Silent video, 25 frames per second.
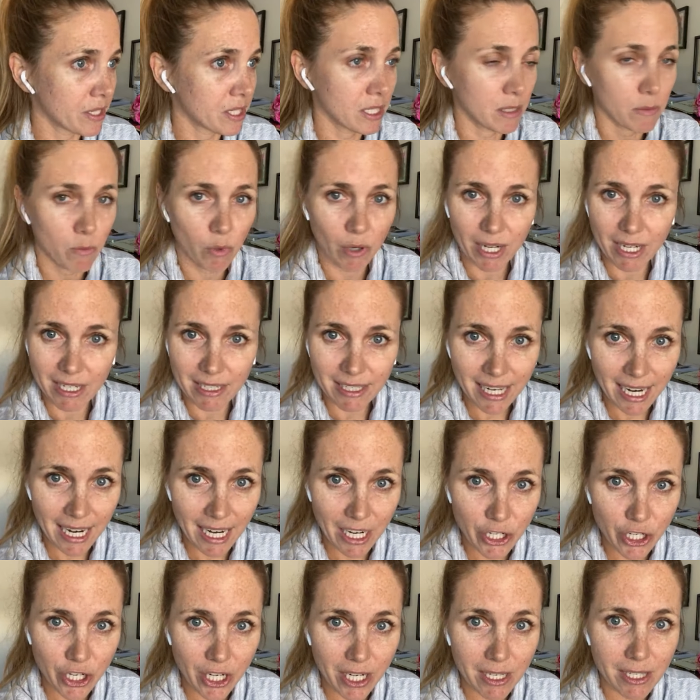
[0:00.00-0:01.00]
this is more
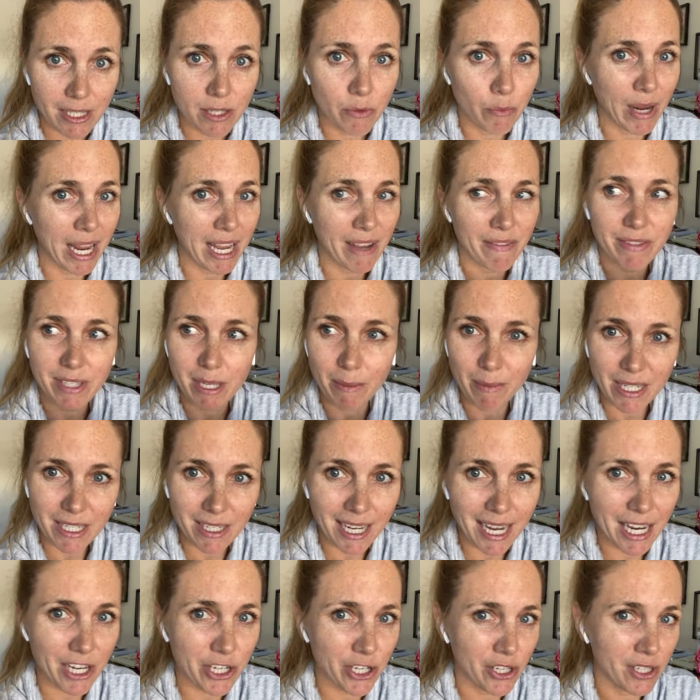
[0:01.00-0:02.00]
contagious. We have some
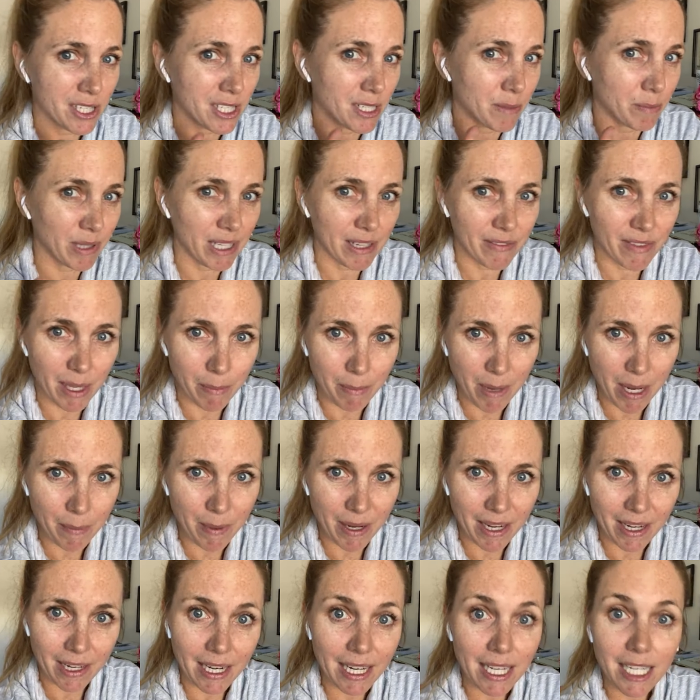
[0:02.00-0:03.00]
indications to believe that
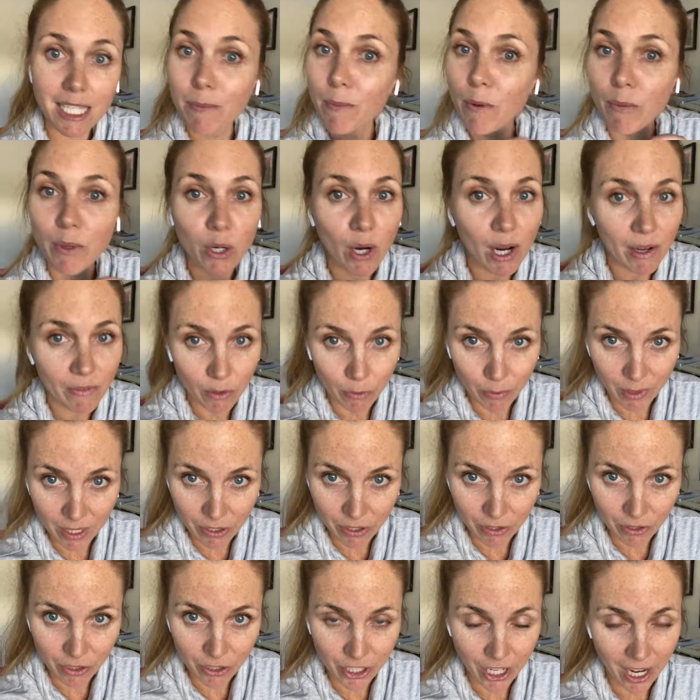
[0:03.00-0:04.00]
maybe it is, but we don't have the
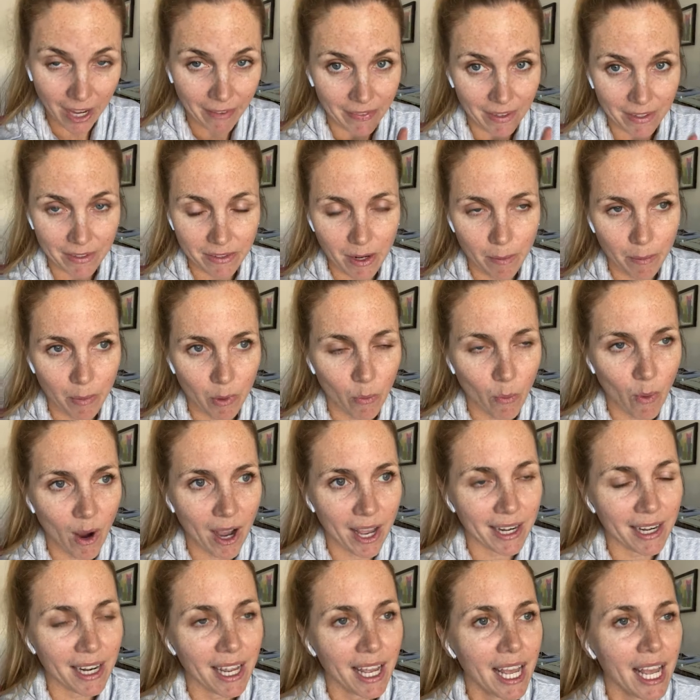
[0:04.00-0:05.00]
research yet. That's number
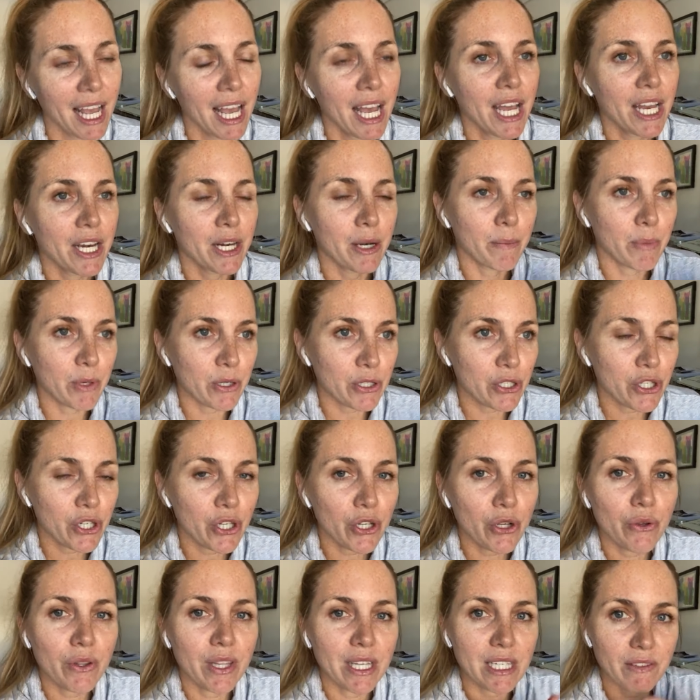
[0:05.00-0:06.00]
one. Number
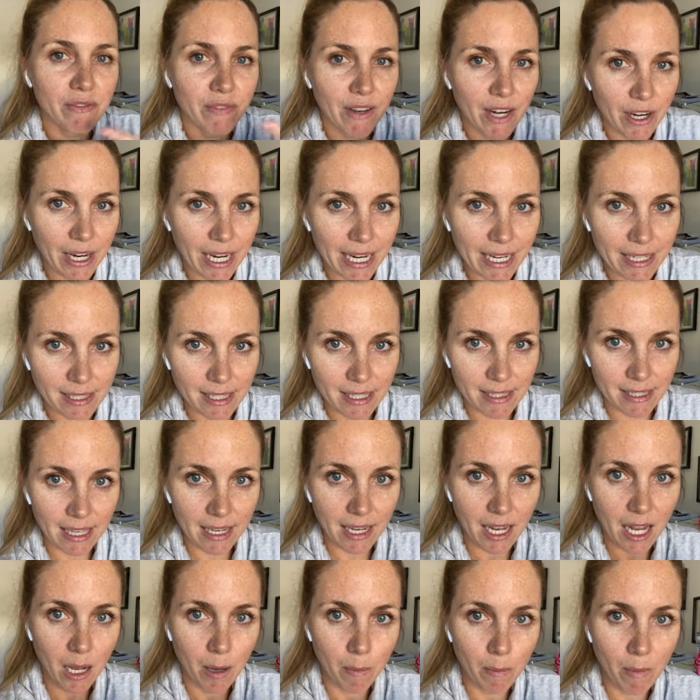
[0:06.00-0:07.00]
two, these variants, as
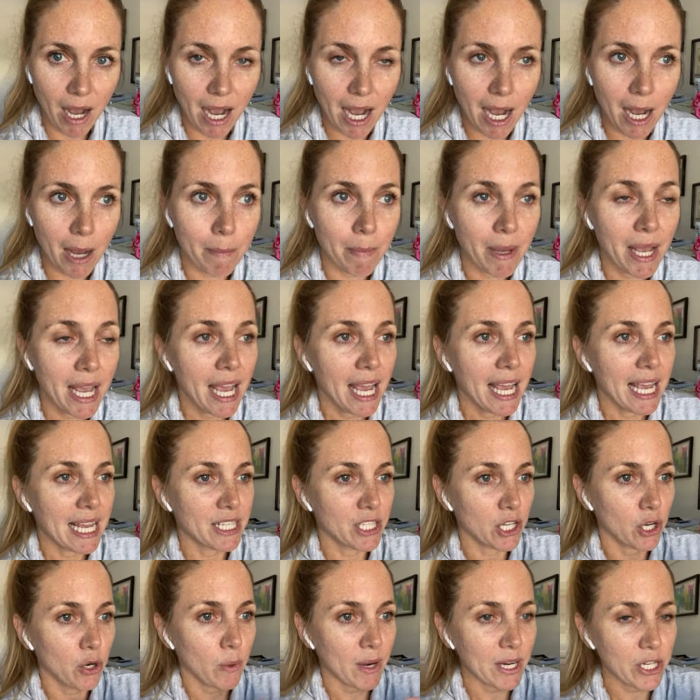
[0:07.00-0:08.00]
they come up,
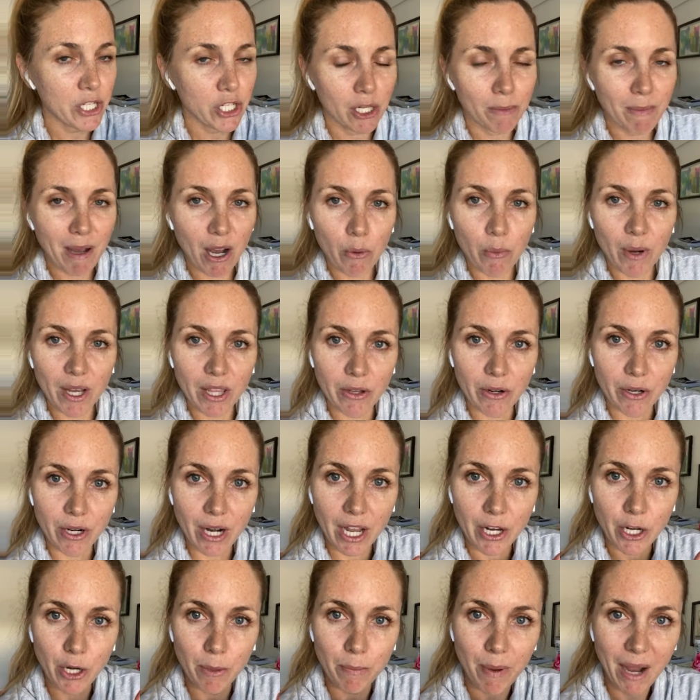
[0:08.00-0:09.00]
it's a question about whether or
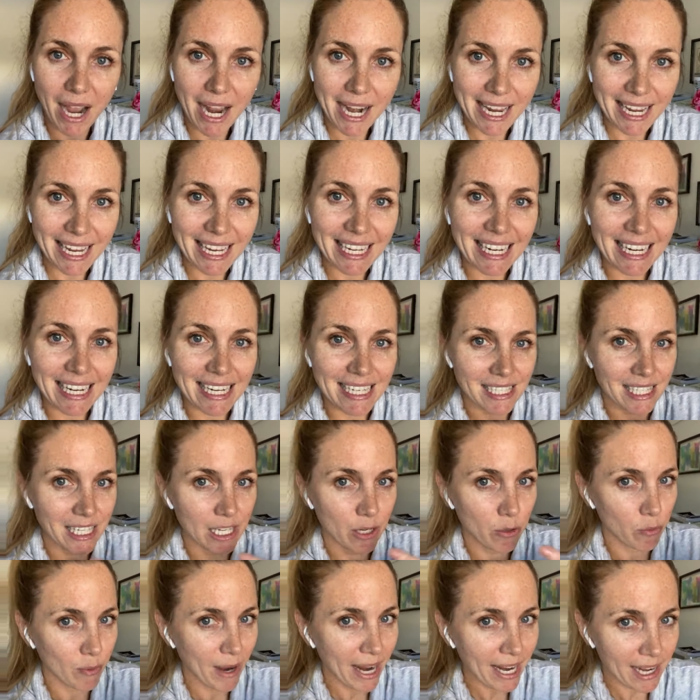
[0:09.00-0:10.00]
not your body can
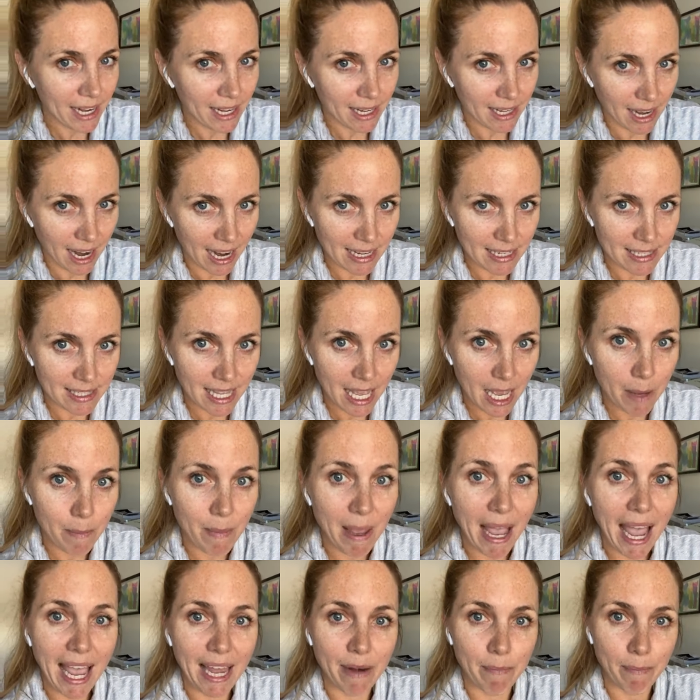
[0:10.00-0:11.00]
easily recognize
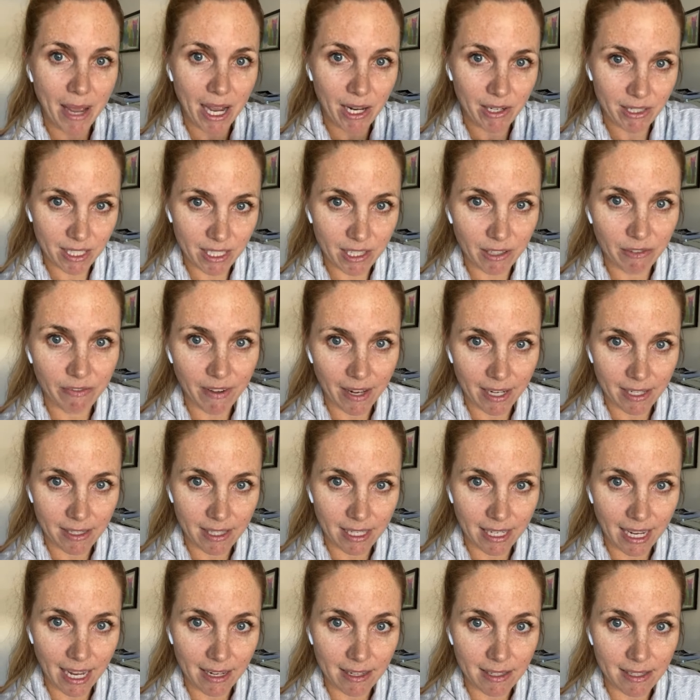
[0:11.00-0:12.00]
them and mount a
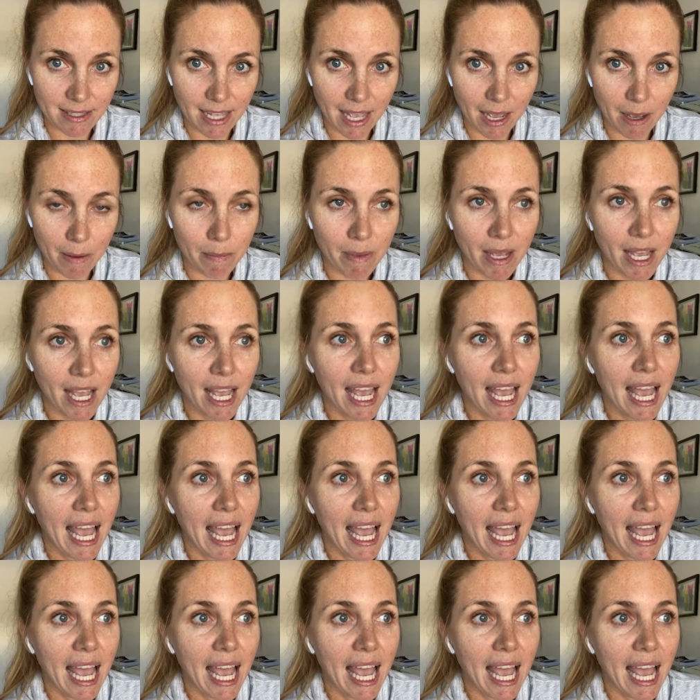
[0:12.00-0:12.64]
defense against them.